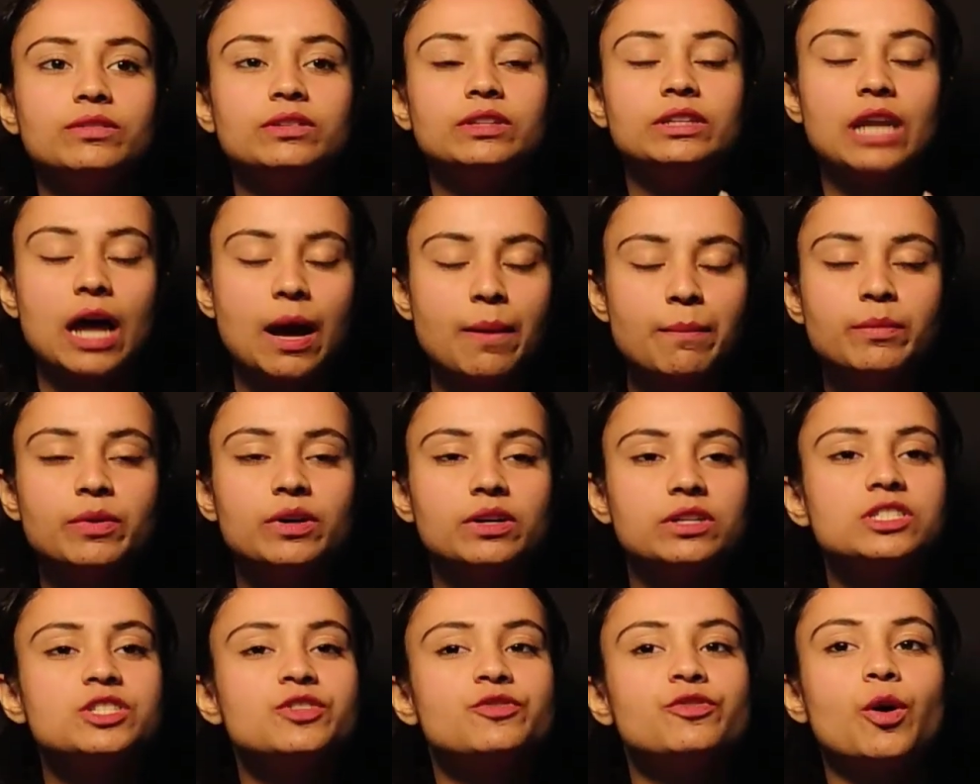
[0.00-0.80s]

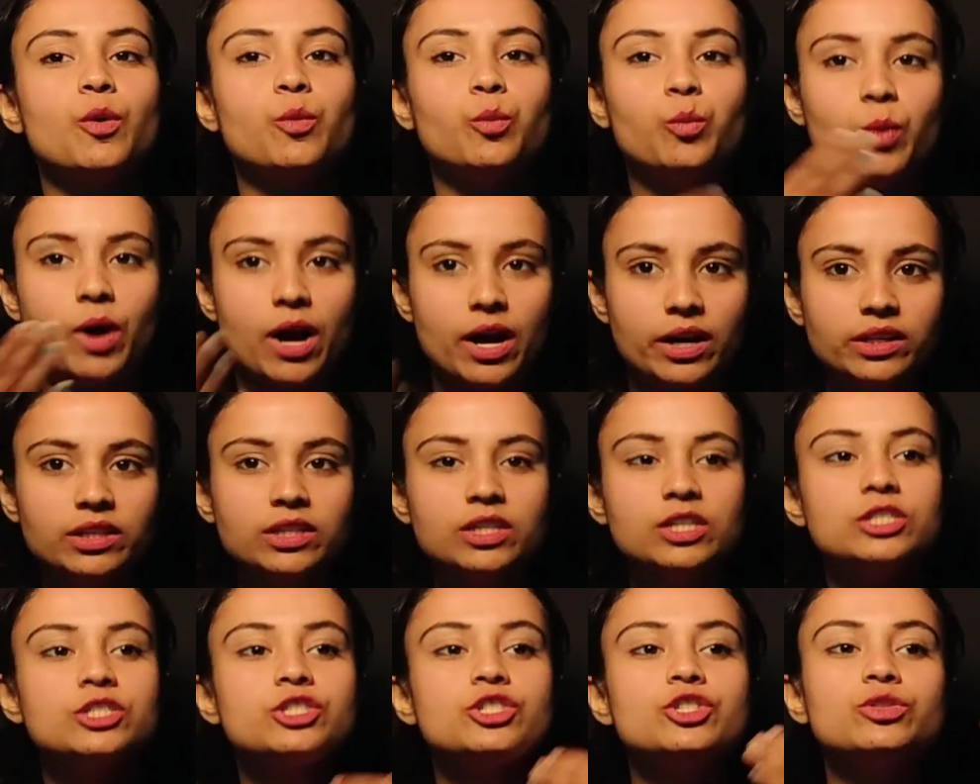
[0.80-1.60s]
numbers from 1
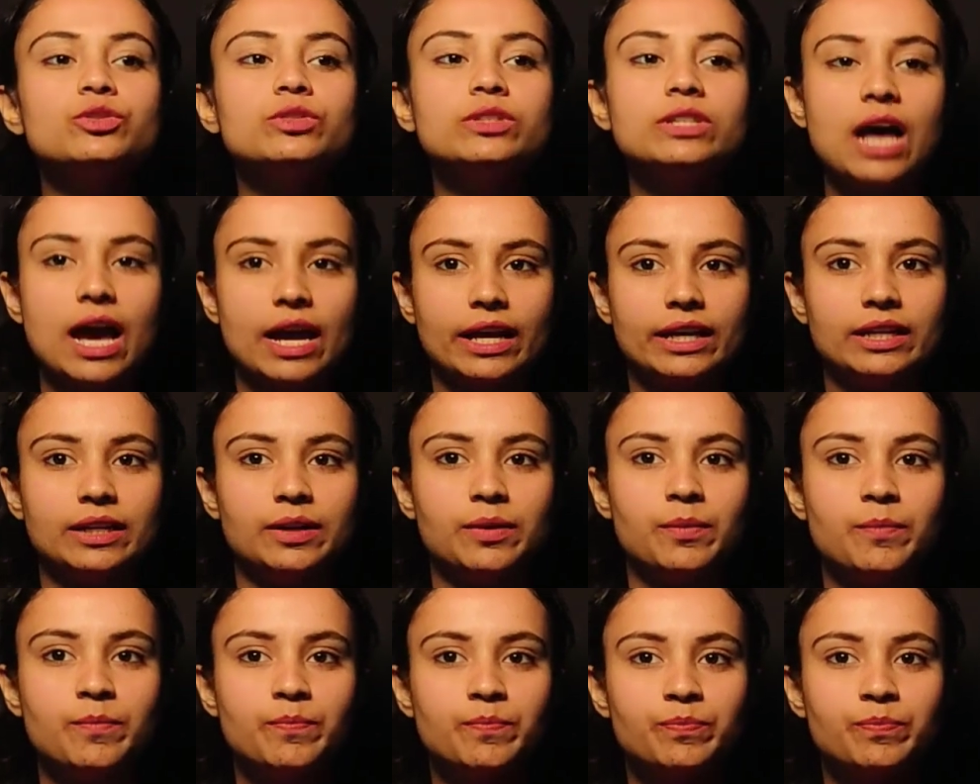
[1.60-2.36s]
to 9.